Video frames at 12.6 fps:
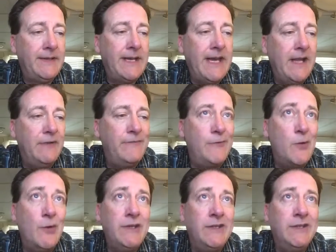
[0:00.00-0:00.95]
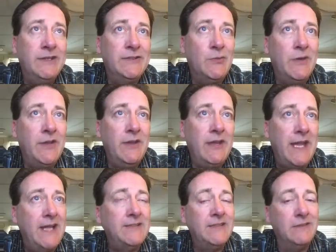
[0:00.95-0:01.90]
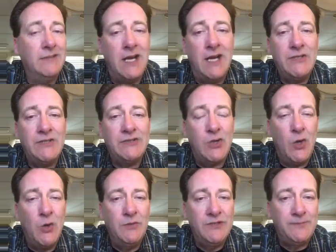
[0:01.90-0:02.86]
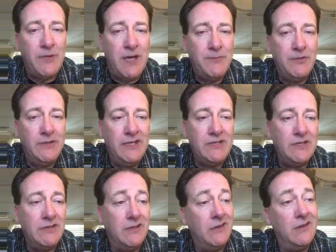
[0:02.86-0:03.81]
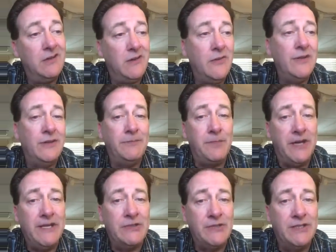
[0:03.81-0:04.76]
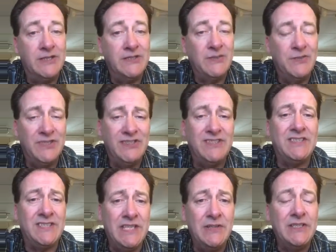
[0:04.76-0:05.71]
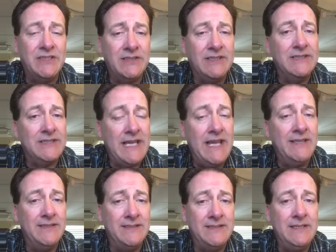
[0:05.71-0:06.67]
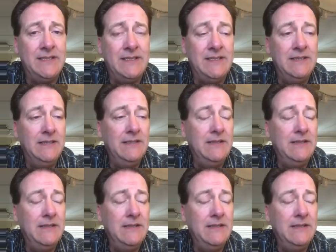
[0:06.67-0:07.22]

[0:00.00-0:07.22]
California has the largest homeless population along all their bike trails, which is seriously sad to see.